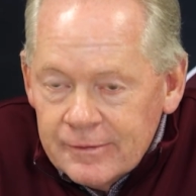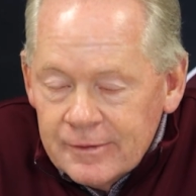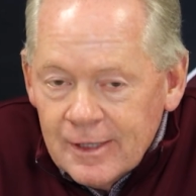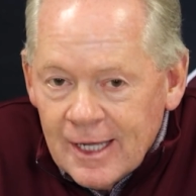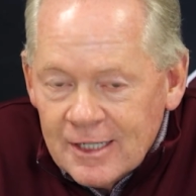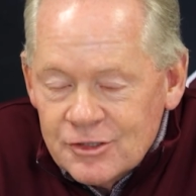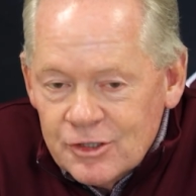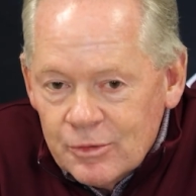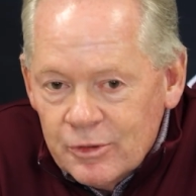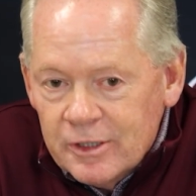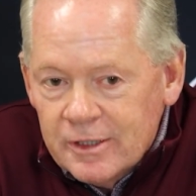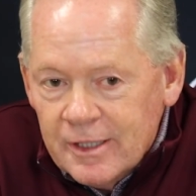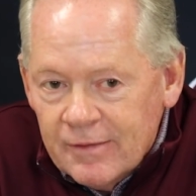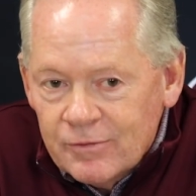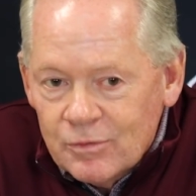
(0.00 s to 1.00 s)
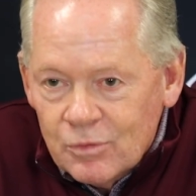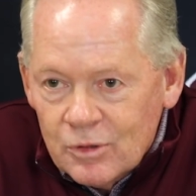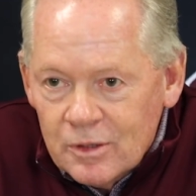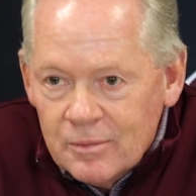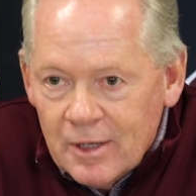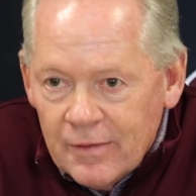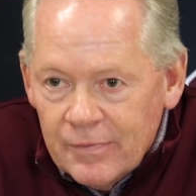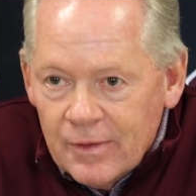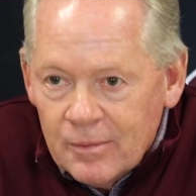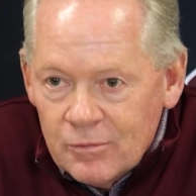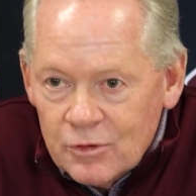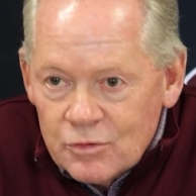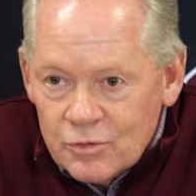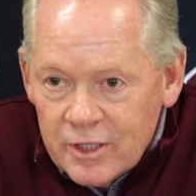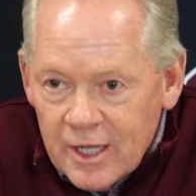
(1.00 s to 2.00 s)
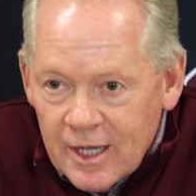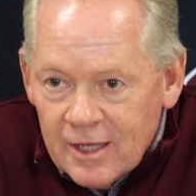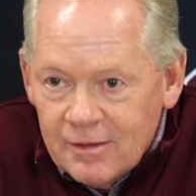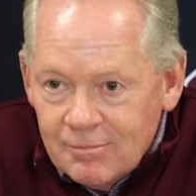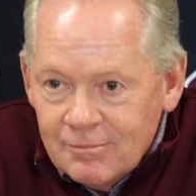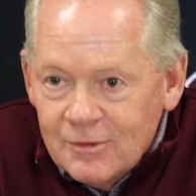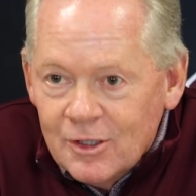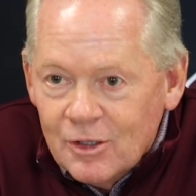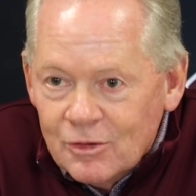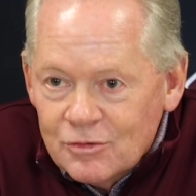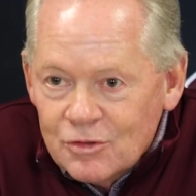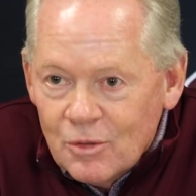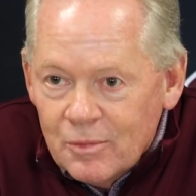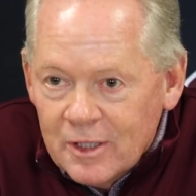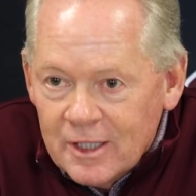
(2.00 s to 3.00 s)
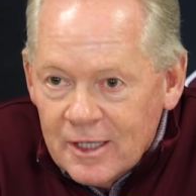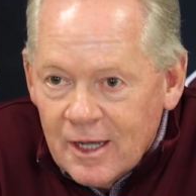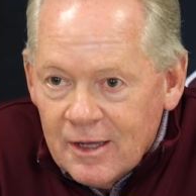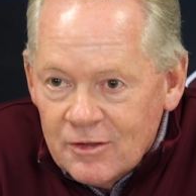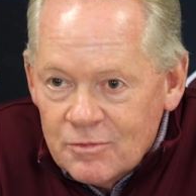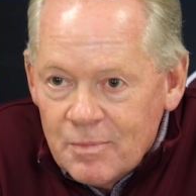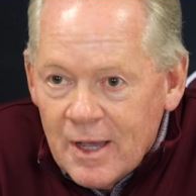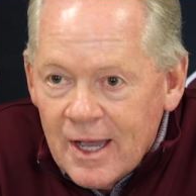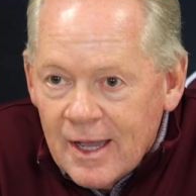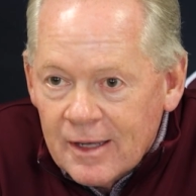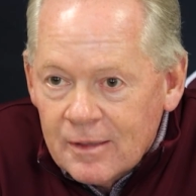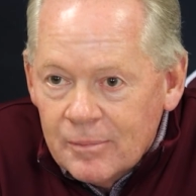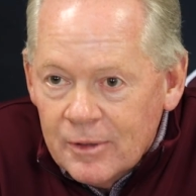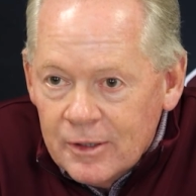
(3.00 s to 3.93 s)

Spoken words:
Last year we didn't have to worry about numbers. We had, you know, so many guys back.